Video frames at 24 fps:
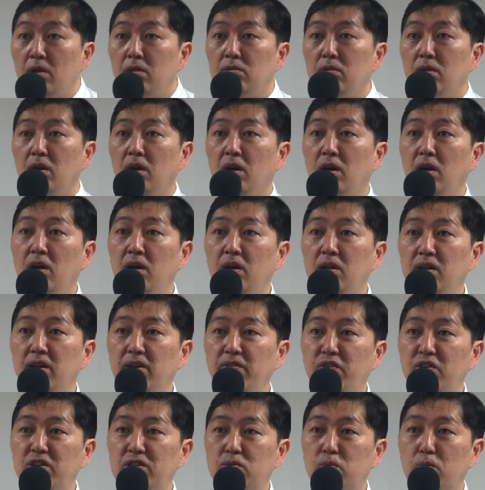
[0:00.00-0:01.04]
none
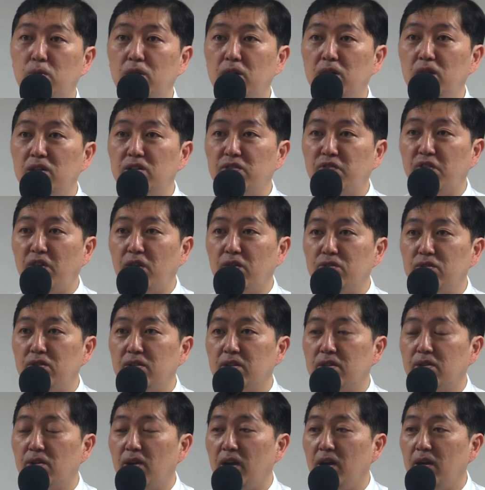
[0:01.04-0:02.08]
of his words fell to
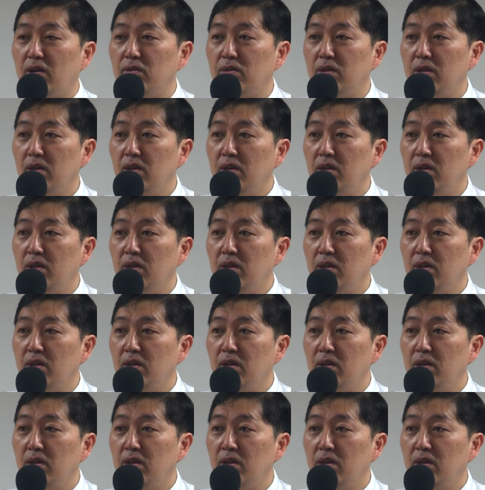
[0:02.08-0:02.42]
the ground.